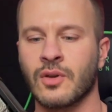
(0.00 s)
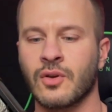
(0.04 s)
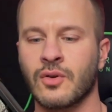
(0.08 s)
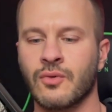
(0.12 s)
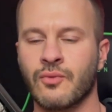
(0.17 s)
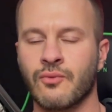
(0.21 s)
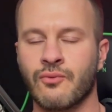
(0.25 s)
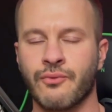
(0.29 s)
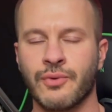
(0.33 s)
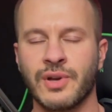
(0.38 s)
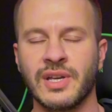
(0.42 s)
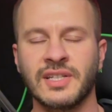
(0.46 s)

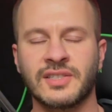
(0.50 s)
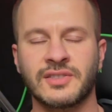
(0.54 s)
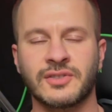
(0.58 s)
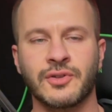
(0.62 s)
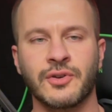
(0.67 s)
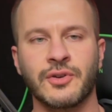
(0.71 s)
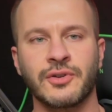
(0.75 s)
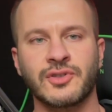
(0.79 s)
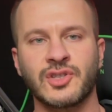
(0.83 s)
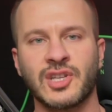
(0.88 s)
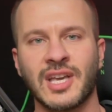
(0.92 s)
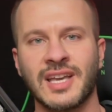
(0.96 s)

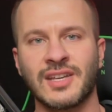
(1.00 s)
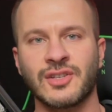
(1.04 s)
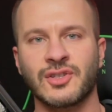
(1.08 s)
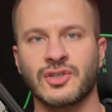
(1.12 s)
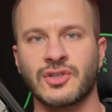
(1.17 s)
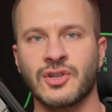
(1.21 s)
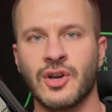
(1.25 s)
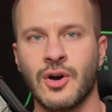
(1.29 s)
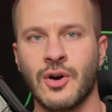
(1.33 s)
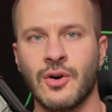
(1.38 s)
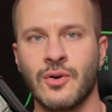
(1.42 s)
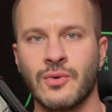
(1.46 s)
Research has
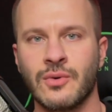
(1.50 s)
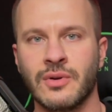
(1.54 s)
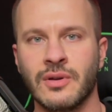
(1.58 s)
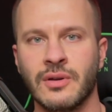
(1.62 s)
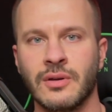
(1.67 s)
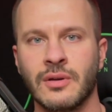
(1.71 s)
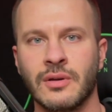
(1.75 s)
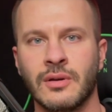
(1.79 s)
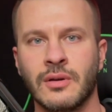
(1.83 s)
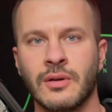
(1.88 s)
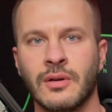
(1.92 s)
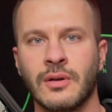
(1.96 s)
shown
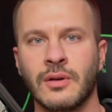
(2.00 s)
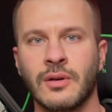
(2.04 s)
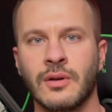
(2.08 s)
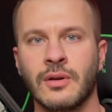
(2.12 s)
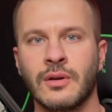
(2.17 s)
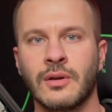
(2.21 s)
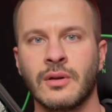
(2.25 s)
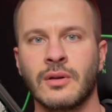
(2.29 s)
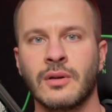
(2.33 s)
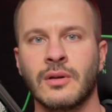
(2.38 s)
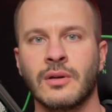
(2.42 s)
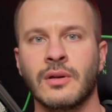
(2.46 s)

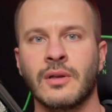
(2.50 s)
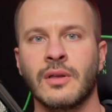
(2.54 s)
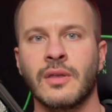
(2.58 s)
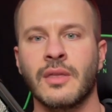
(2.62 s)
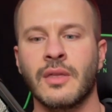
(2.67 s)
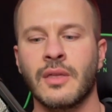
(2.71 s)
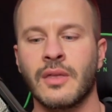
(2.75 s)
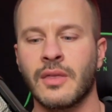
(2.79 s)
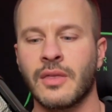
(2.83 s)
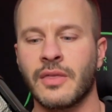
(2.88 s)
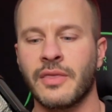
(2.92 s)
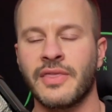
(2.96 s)

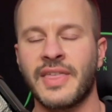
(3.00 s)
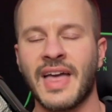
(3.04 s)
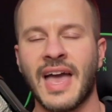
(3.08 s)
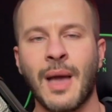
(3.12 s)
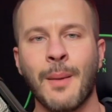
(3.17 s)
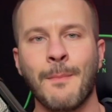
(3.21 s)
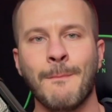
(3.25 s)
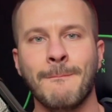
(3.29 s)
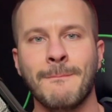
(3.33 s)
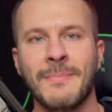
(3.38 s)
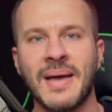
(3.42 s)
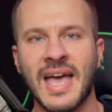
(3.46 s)
that
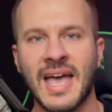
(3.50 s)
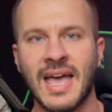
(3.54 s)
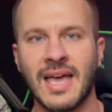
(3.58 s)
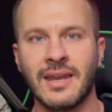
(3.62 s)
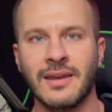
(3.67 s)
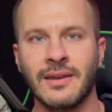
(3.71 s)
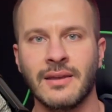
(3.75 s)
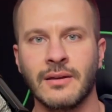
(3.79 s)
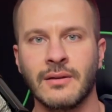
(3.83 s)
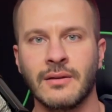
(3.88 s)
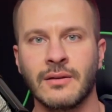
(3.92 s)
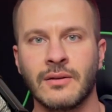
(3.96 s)

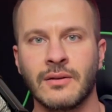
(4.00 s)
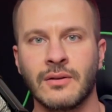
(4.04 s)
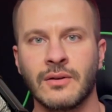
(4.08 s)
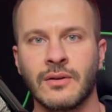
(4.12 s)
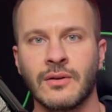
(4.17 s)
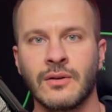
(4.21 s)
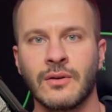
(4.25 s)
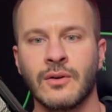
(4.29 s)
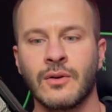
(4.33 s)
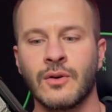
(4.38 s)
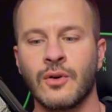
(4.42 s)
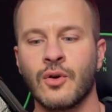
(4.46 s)
men
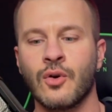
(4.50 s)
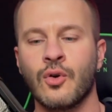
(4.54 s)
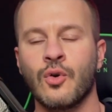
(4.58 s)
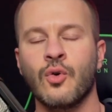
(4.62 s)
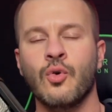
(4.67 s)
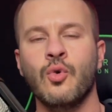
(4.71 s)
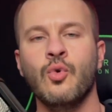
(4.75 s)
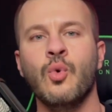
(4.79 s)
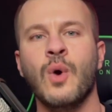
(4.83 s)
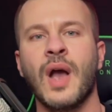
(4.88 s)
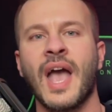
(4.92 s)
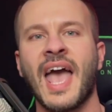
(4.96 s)

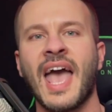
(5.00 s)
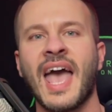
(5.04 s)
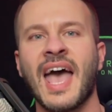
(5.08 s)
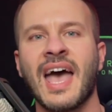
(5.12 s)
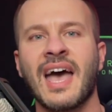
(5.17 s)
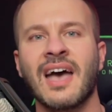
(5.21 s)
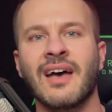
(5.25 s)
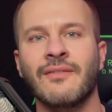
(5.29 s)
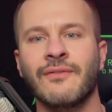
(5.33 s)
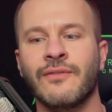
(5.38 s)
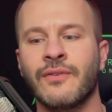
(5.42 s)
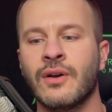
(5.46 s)
who
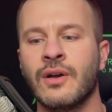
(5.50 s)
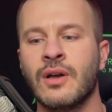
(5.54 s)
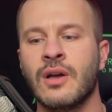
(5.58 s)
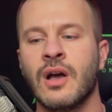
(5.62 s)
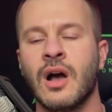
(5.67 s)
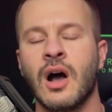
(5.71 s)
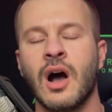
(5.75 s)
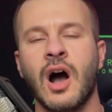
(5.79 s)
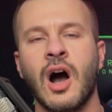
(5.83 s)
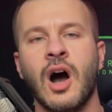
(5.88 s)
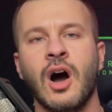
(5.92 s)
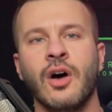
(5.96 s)
have
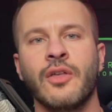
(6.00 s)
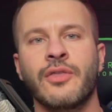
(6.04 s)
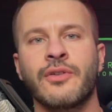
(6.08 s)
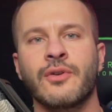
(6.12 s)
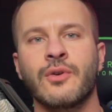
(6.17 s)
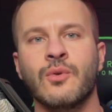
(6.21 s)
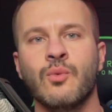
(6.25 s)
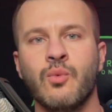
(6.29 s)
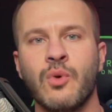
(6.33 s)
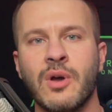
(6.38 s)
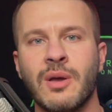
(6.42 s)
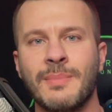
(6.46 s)
other
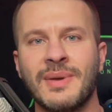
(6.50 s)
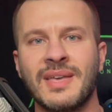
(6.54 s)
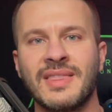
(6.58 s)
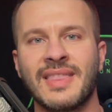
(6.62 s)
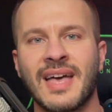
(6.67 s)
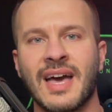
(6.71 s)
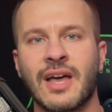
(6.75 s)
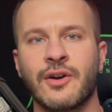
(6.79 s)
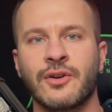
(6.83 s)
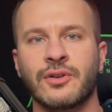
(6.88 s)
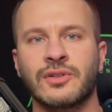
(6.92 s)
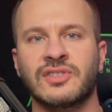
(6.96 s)
women
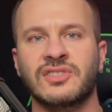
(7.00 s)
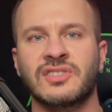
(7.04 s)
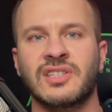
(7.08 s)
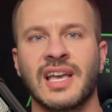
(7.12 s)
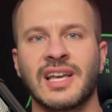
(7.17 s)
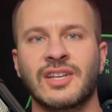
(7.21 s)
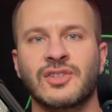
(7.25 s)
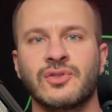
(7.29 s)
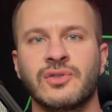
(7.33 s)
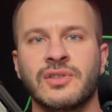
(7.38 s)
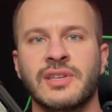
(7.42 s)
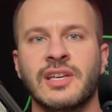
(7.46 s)
that are
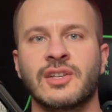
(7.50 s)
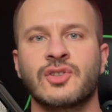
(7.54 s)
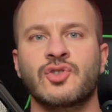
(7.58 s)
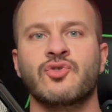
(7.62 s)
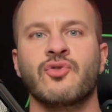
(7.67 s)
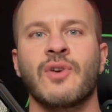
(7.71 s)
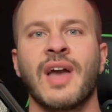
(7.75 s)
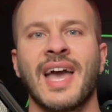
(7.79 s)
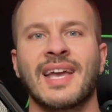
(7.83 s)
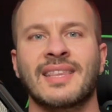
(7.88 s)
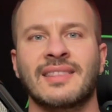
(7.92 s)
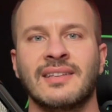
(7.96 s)
sexually
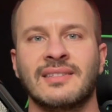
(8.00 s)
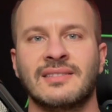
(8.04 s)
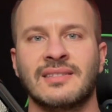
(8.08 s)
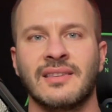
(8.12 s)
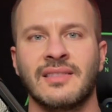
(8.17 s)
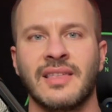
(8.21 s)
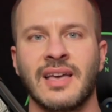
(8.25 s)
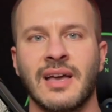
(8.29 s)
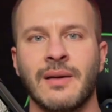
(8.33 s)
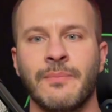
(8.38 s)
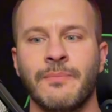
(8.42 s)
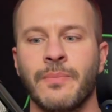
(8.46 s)
attracted to
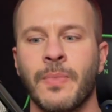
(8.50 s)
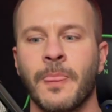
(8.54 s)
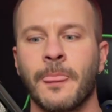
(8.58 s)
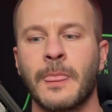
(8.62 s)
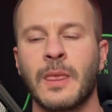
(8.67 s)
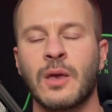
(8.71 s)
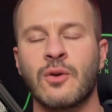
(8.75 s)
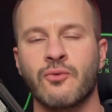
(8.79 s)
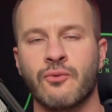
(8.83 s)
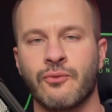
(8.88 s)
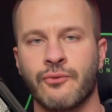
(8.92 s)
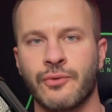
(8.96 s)
them,
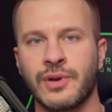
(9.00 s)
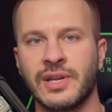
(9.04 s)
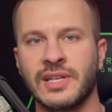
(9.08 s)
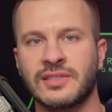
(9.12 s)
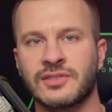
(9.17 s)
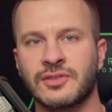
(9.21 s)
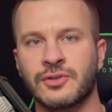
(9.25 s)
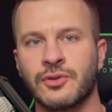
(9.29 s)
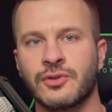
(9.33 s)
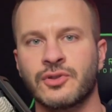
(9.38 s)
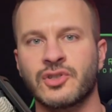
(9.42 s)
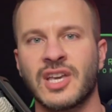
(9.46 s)

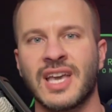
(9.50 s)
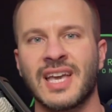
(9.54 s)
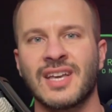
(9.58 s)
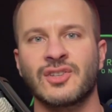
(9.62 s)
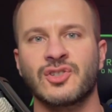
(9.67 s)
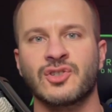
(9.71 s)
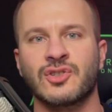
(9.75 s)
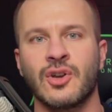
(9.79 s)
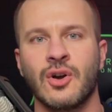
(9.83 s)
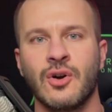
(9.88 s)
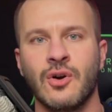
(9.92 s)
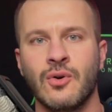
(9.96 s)
research has
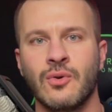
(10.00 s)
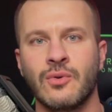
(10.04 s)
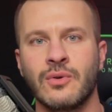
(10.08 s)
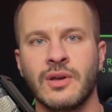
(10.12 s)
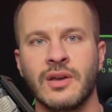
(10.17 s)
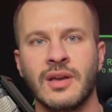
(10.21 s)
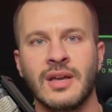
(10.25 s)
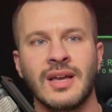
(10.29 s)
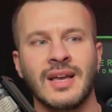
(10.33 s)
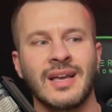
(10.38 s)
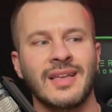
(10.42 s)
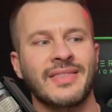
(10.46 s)
shown
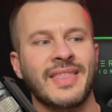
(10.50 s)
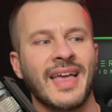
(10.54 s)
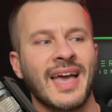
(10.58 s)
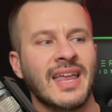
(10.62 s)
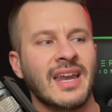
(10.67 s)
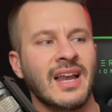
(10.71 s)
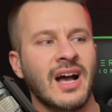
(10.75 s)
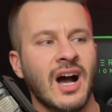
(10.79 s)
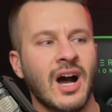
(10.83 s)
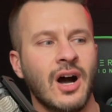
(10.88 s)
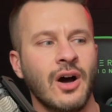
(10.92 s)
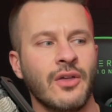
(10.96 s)

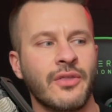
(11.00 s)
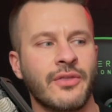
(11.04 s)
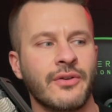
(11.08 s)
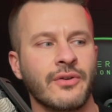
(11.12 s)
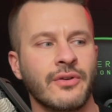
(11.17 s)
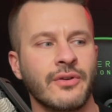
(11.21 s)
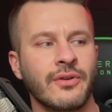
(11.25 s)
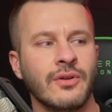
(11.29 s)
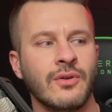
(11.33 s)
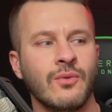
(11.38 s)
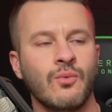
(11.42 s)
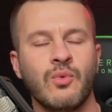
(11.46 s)
that
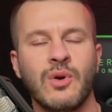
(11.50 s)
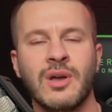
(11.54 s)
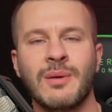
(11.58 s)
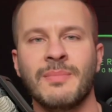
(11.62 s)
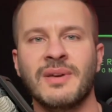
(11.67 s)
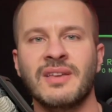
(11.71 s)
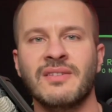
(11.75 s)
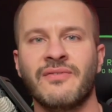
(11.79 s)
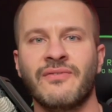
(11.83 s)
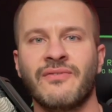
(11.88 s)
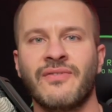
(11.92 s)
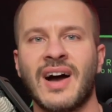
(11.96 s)
other
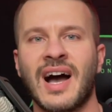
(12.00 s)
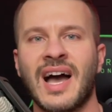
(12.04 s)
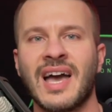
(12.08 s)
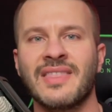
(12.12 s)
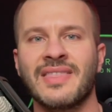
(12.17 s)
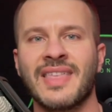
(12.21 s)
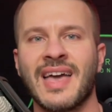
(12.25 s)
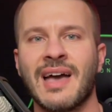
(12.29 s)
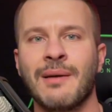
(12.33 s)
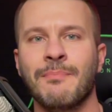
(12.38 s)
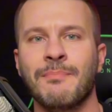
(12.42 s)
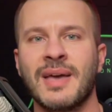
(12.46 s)
women find
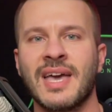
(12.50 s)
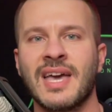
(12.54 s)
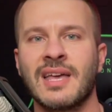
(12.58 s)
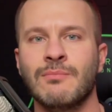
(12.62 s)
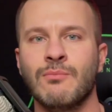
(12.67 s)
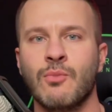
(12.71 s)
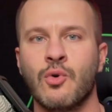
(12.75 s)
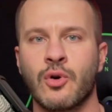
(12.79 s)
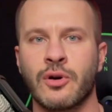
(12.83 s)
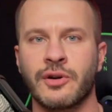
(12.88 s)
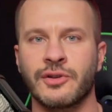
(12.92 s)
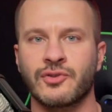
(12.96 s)
that man
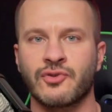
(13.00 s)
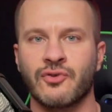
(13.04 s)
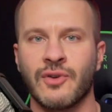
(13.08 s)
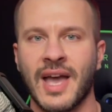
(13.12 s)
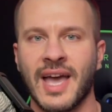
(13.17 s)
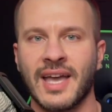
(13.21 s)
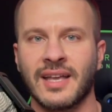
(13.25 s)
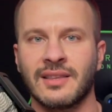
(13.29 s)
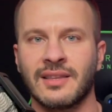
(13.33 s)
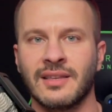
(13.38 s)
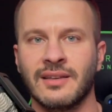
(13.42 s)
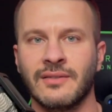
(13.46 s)
more
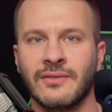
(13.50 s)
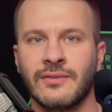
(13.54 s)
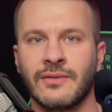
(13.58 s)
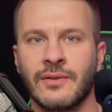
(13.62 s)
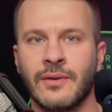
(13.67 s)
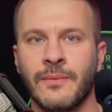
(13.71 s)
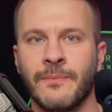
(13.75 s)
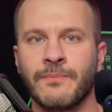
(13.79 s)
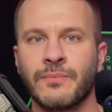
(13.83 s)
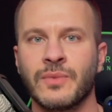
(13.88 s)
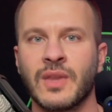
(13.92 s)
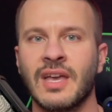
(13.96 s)
attractive.
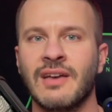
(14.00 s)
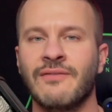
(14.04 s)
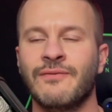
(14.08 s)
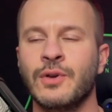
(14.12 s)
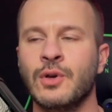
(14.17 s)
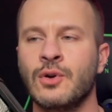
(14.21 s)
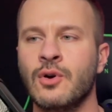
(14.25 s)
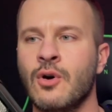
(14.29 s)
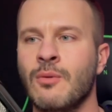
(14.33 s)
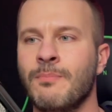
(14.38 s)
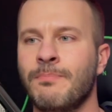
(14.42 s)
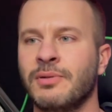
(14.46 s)
If you
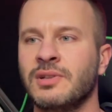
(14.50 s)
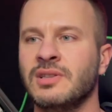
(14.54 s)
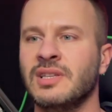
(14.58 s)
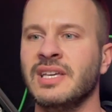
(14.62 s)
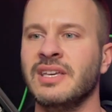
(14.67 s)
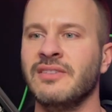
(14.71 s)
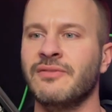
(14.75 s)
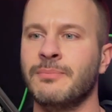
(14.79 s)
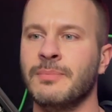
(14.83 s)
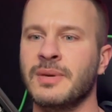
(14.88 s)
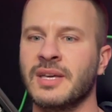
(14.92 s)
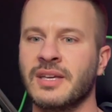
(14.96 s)
don't
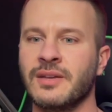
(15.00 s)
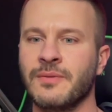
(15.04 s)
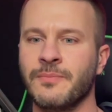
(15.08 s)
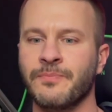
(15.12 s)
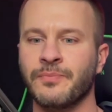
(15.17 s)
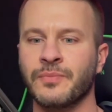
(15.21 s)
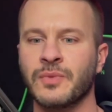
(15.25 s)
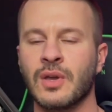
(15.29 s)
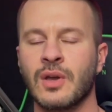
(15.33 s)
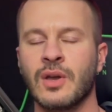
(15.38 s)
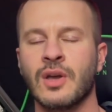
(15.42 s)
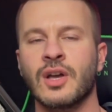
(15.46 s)
believe me,
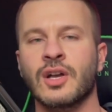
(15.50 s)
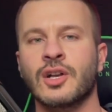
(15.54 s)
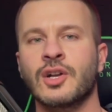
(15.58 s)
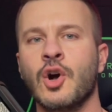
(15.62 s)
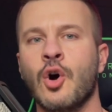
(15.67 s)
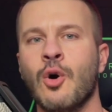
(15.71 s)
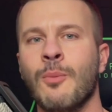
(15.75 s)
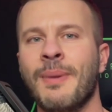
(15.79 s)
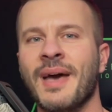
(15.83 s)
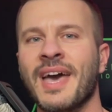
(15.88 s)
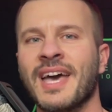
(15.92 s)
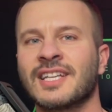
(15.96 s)

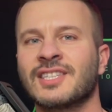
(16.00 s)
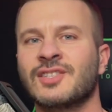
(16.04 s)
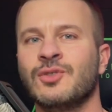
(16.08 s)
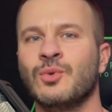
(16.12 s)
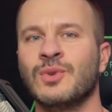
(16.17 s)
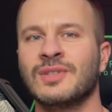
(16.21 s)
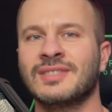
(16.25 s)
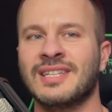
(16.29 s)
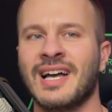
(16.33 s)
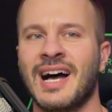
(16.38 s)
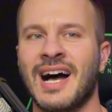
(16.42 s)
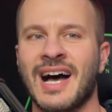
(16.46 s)
go back to a
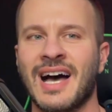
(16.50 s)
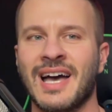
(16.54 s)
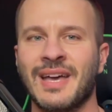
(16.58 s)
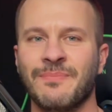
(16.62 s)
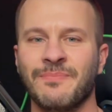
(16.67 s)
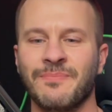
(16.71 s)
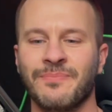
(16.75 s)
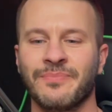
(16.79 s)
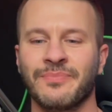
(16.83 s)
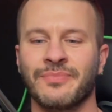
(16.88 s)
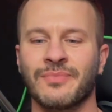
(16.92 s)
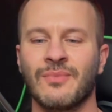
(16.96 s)
time
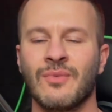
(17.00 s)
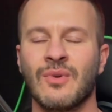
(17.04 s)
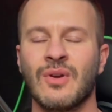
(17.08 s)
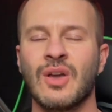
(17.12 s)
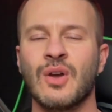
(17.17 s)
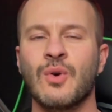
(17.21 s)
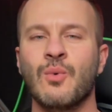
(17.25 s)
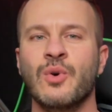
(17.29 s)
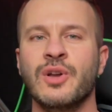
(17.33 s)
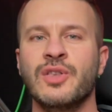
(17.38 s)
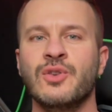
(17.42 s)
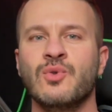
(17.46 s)

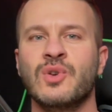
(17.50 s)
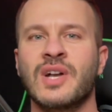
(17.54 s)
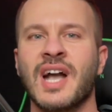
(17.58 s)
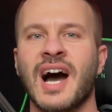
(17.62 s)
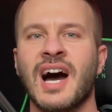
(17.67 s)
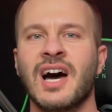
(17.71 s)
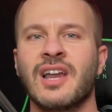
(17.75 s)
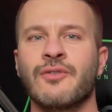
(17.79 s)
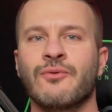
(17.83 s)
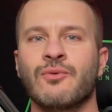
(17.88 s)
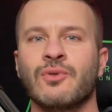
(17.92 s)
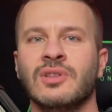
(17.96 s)
when you got
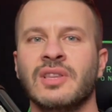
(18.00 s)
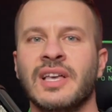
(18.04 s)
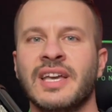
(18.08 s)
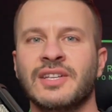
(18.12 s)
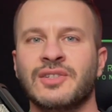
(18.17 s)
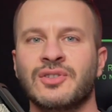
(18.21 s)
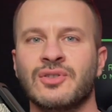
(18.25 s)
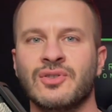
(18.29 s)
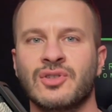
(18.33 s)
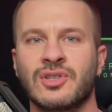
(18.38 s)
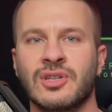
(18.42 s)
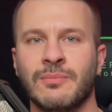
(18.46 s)
in a
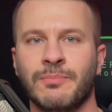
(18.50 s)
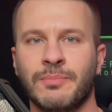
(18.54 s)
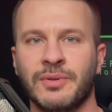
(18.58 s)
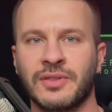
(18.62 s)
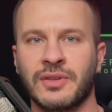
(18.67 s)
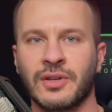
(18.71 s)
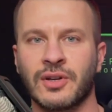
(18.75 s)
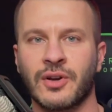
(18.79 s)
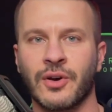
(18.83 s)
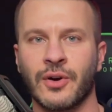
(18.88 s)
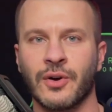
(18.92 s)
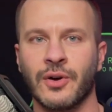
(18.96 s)
relationship with the
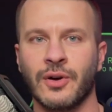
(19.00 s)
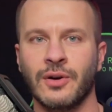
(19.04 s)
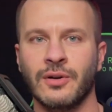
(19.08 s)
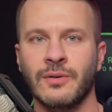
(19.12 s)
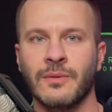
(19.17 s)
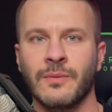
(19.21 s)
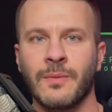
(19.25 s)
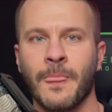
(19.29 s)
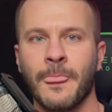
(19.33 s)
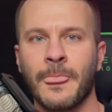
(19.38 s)
girl